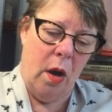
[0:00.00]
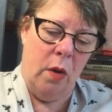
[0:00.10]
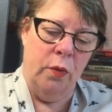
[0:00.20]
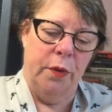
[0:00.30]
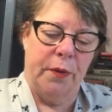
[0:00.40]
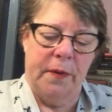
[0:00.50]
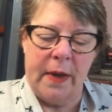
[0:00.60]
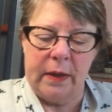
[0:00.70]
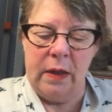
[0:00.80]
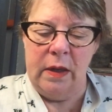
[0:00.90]
Ruth
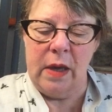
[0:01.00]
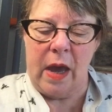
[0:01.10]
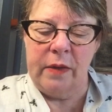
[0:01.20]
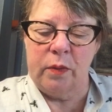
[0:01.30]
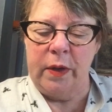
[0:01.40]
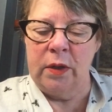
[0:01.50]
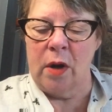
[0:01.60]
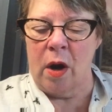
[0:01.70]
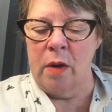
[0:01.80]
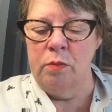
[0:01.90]
Ozeki has written
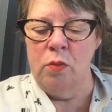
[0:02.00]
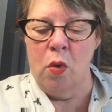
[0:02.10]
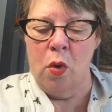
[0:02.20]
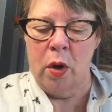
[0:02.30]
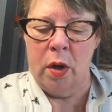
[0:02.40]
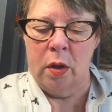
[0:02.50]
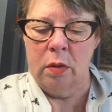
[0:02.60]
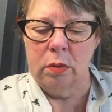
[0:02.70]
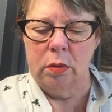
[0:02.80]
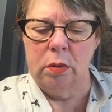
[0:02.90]
are
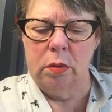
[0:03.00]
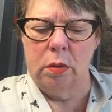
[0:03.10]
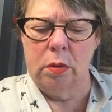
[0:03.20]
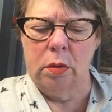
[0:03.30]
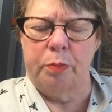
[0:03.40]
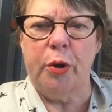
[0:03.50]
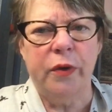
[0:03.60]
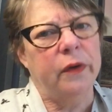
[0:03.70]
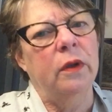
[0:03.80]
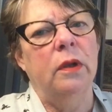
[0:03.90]
more
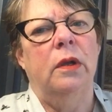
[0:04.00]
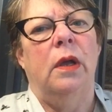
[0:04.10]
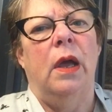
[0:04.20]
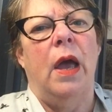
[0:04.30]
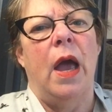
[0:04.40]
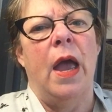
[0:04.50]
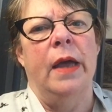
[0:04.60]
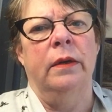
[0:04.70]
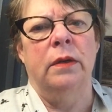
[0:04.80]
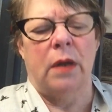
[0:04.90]
personal,
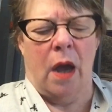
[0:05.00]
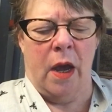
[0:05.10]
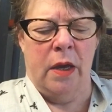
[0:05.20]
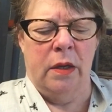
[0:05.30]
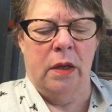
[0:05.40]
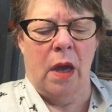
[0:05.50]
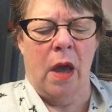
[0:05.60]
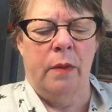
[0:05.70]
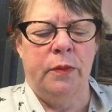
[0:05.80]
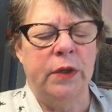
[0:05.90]
and
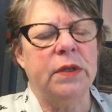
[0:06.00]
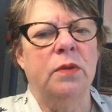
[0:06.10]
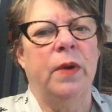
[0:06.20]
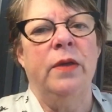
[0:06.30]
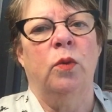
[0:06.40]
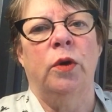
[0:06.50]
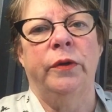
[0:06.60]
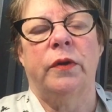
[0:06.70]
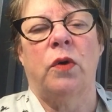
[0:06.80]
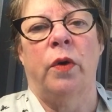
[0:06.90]
just the way the world
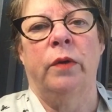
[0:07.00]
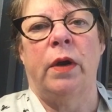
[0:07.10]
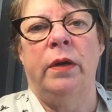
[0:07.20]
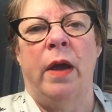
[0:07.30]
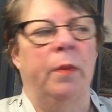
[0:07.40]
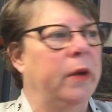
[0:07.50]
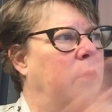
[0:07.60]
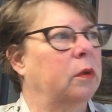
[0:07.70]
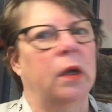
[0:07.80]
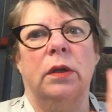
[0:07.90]
is going right now, my
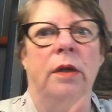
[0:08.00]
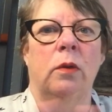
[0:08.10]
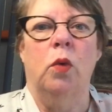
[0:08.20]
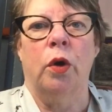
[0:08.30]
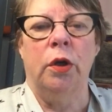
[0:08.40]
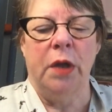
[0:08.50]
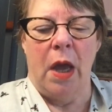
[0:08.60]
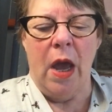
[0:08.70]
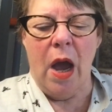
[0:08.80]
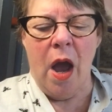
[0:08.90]
own little world,
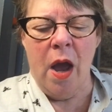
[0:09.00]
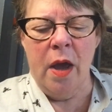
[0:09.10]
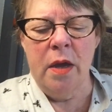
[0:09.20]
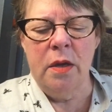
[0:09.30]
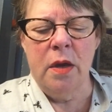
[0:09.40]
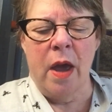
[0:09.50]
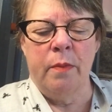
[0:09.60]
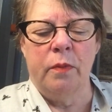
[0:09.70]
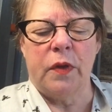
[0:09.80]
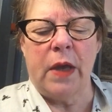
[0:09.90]
I
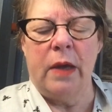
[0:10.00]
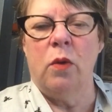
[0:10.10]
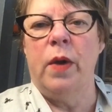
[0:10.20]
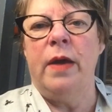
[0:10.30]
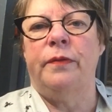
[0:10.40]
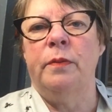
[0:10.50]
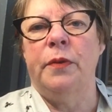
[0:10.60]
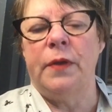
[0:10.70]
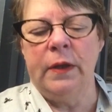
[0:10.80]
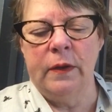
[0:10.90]
am staying away from
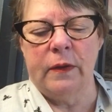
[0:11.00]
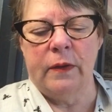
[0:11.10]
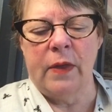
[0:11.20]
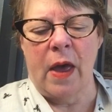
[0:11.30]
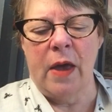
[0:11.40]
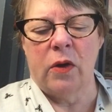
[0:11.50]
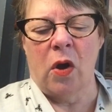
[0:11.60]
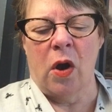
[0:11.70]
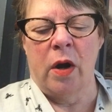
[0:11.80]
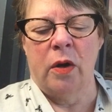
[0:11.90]
things that
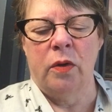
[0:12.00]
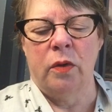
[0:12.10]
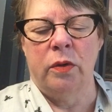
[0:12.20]
are